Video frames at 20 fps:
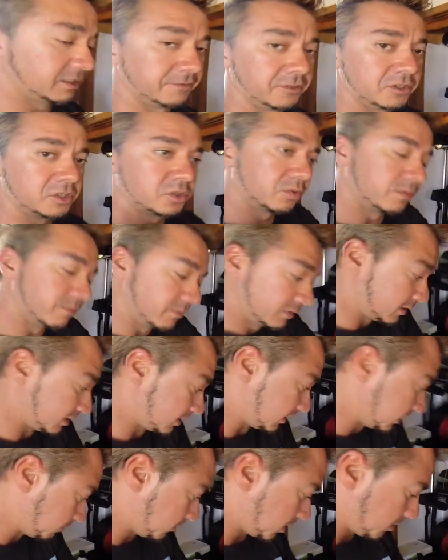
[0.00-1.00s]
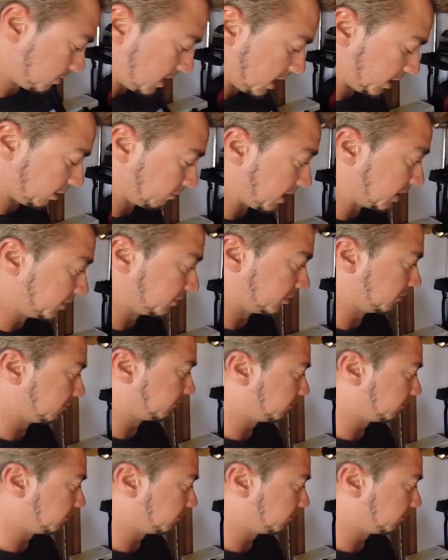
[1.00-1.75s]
If you slip the bag around to the